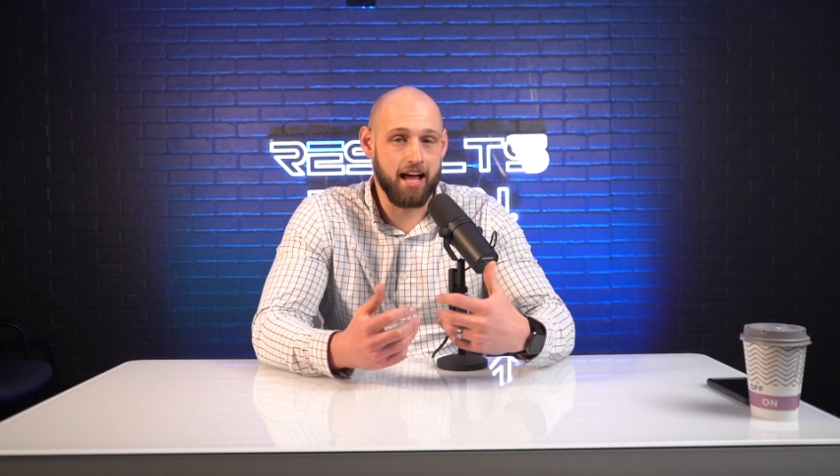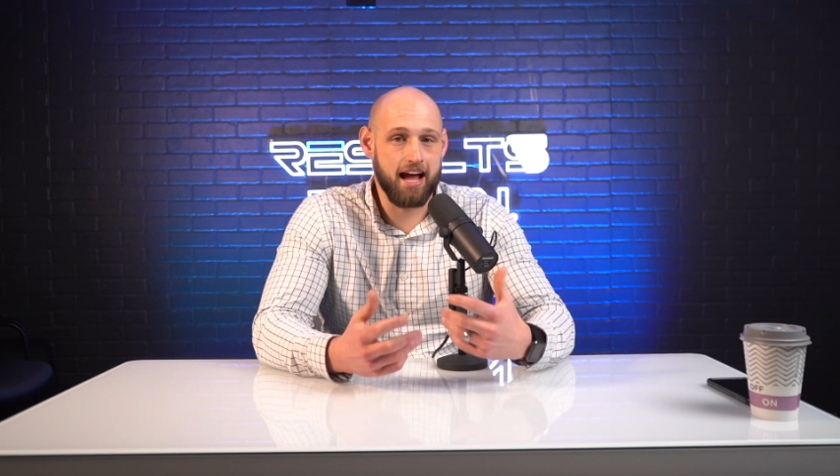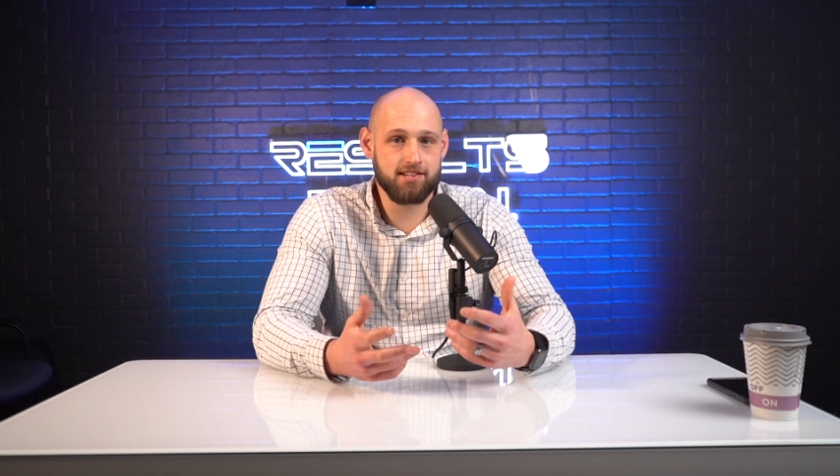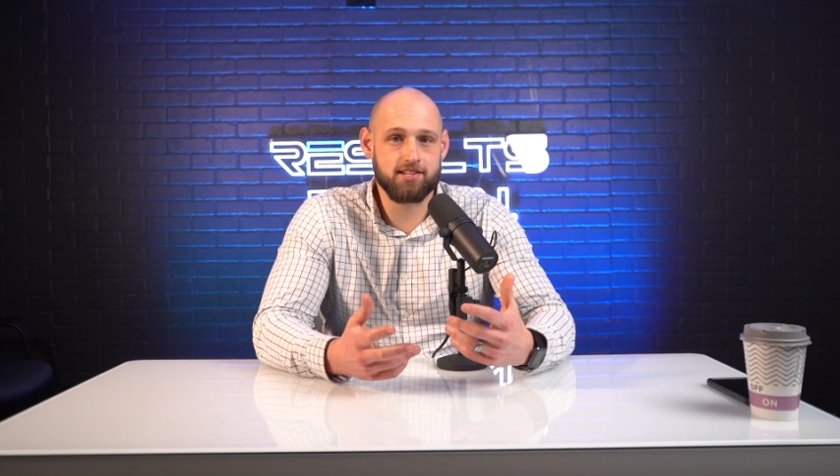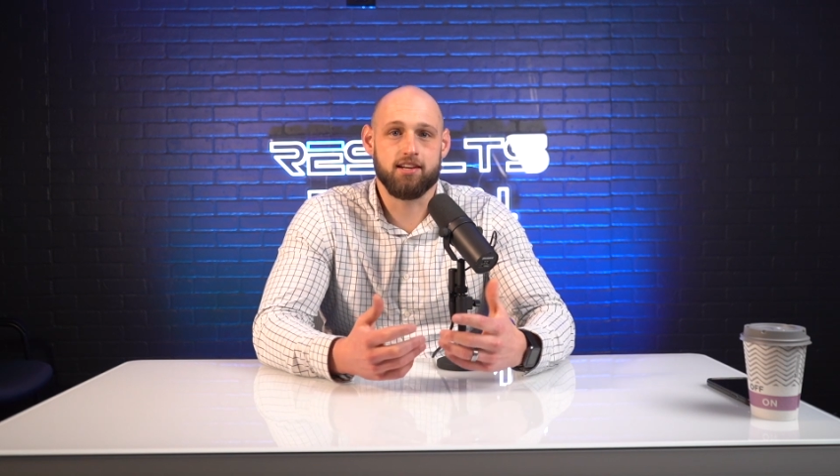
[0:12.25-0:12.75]

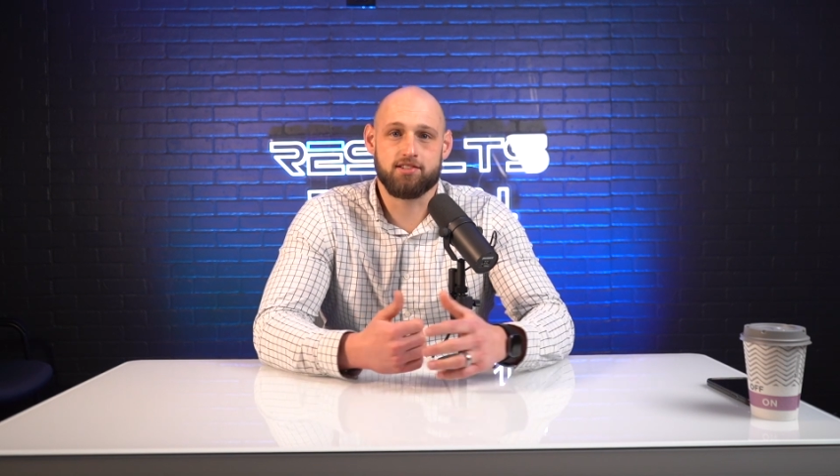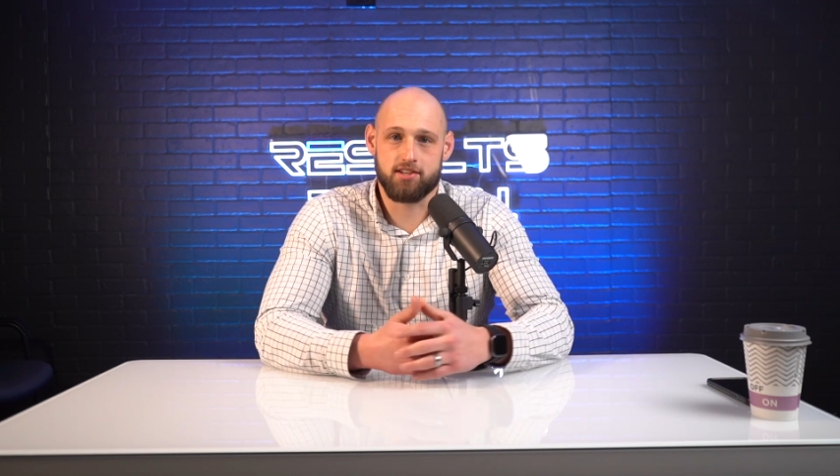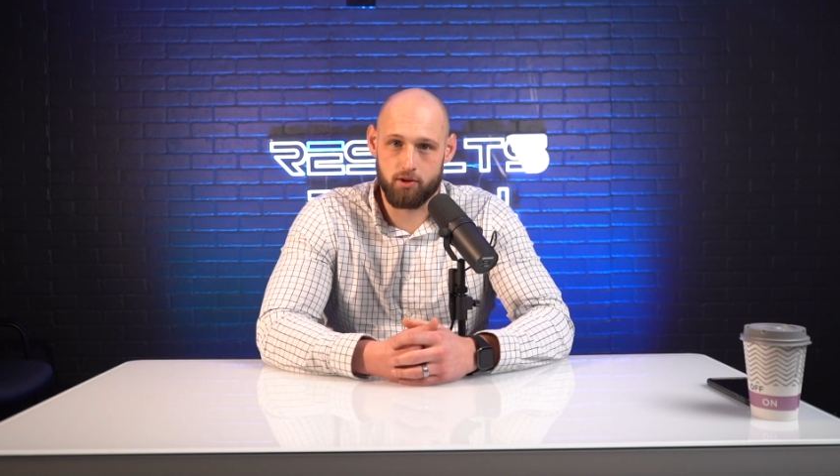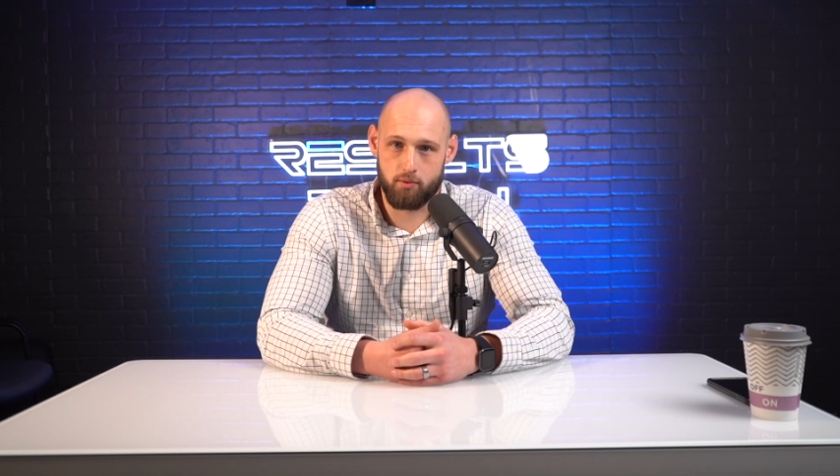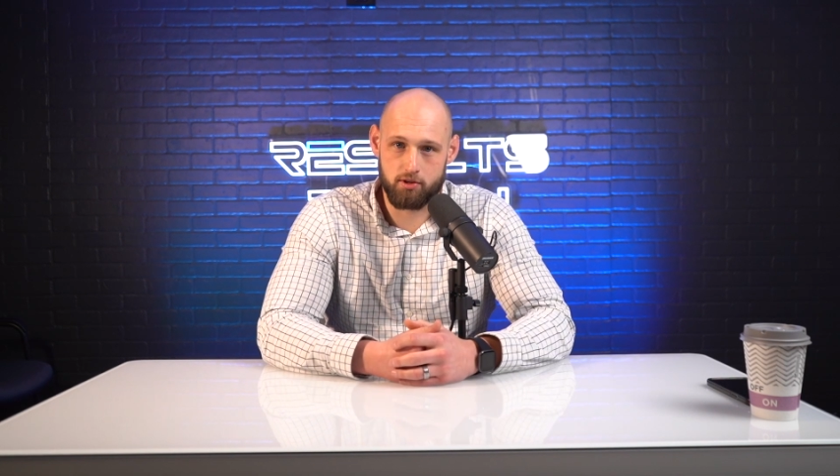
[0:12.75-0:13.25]
asking a
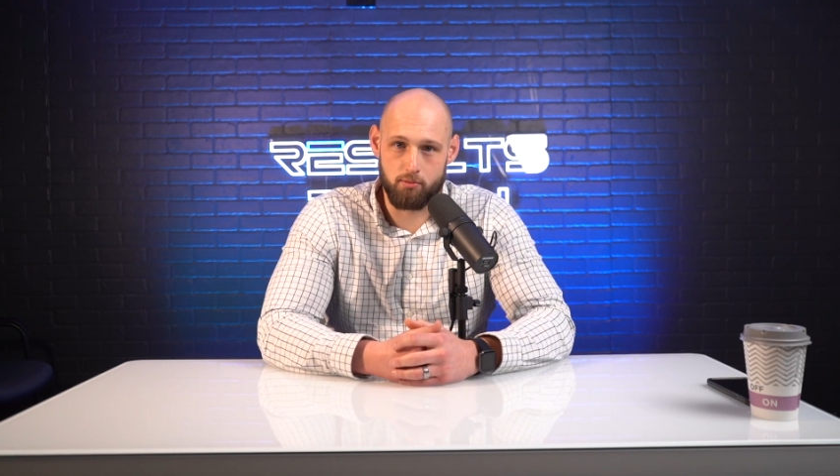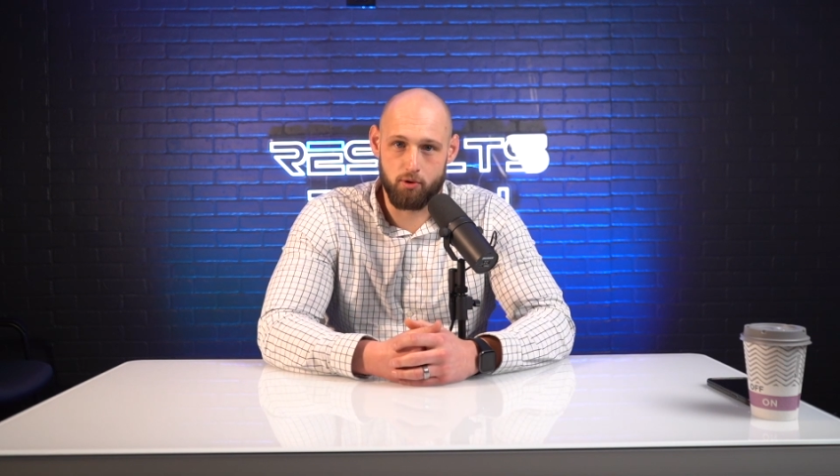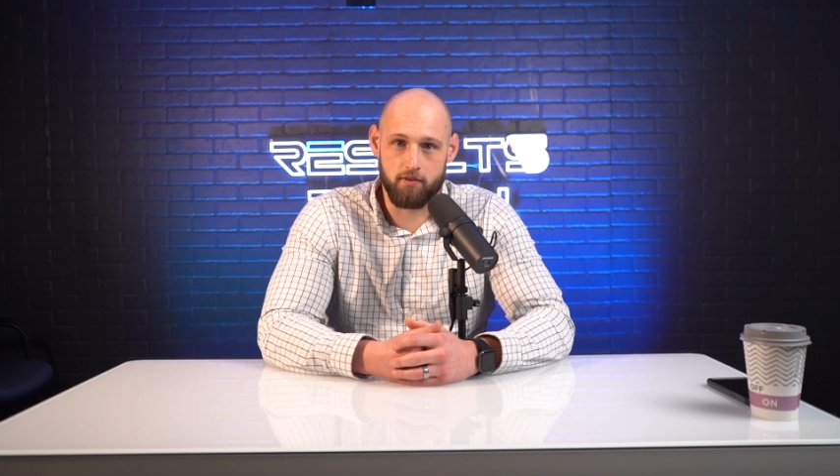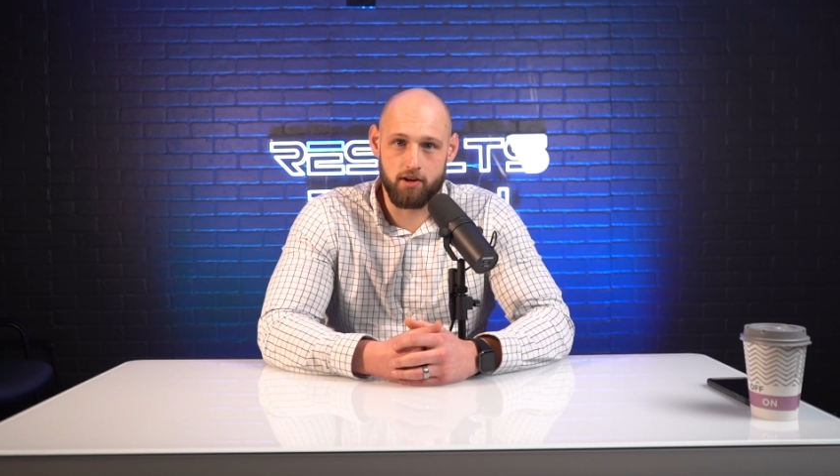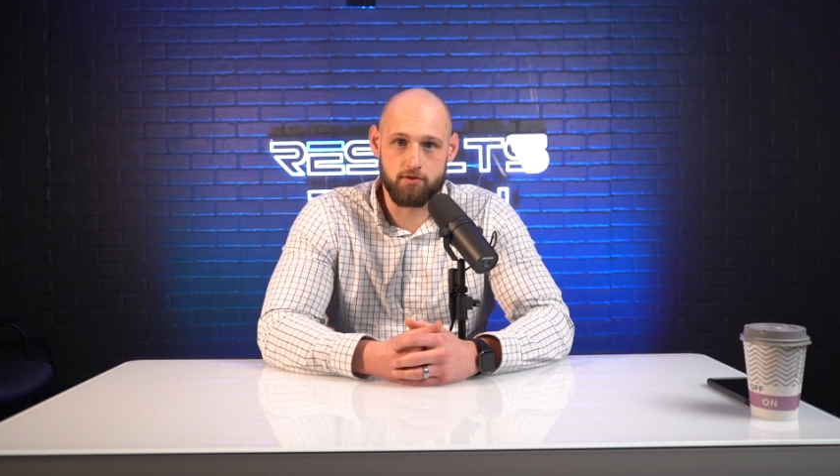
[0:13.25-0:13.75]
seller what their
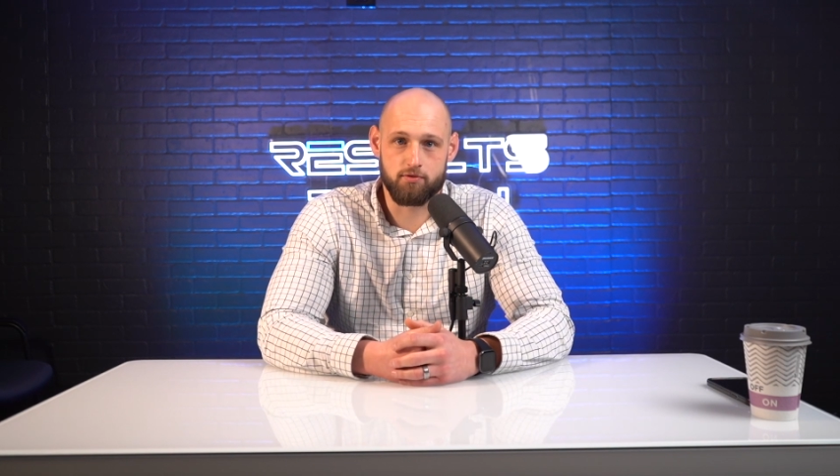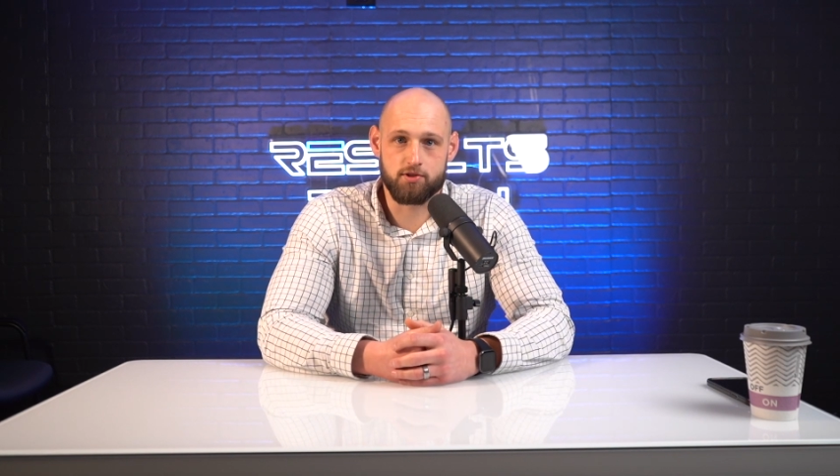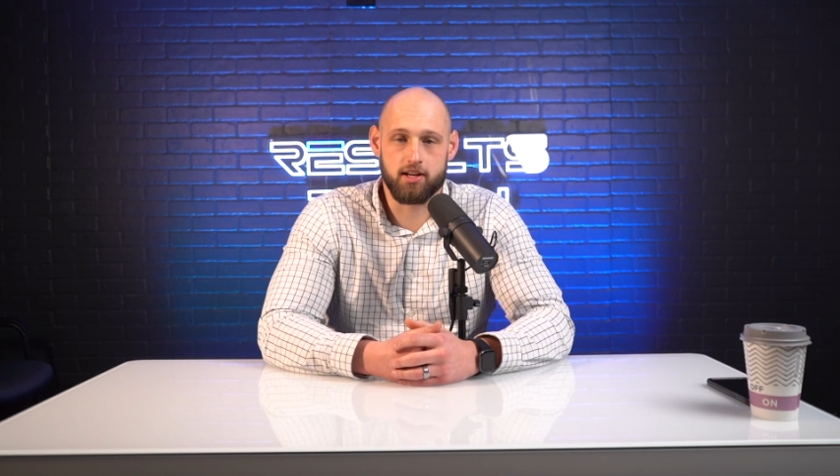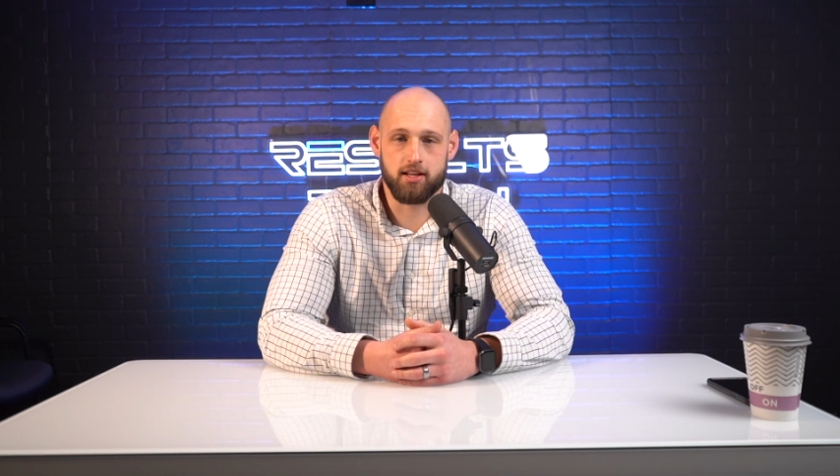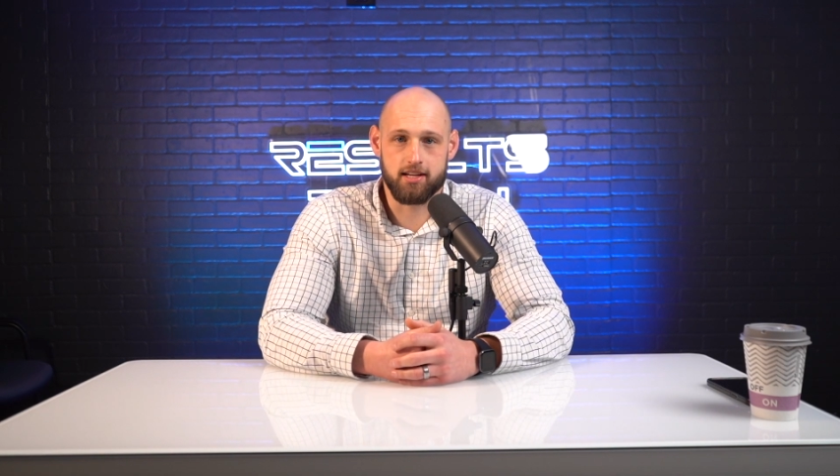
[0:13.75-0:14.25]
motivation for
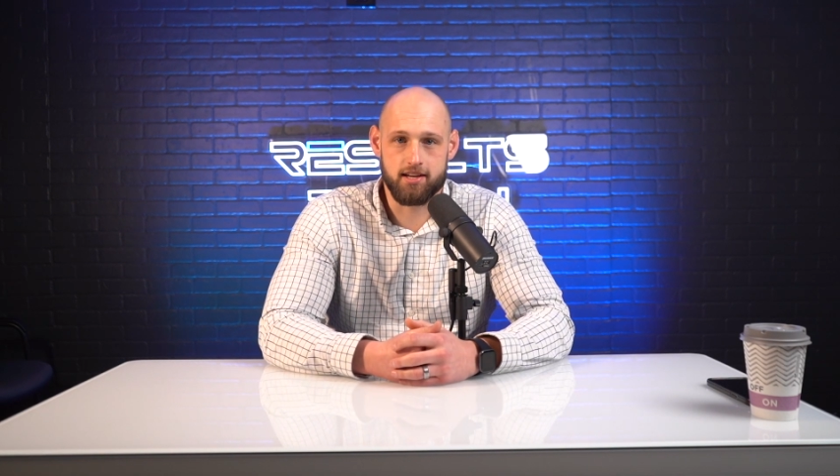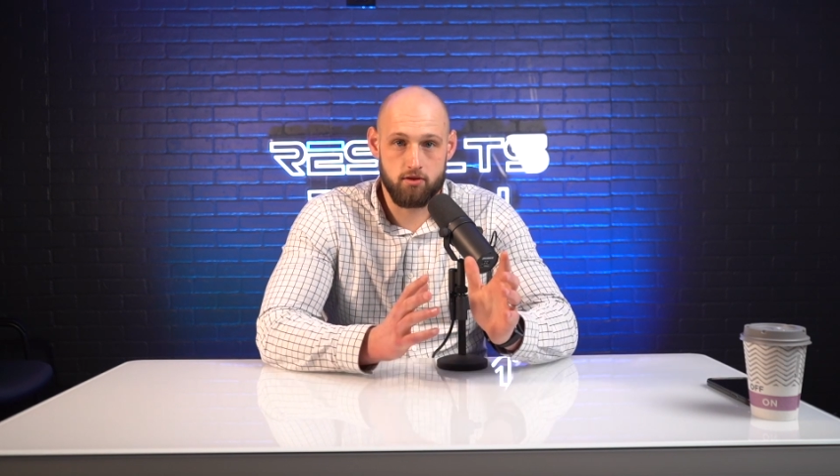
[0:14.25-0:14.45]
selling is.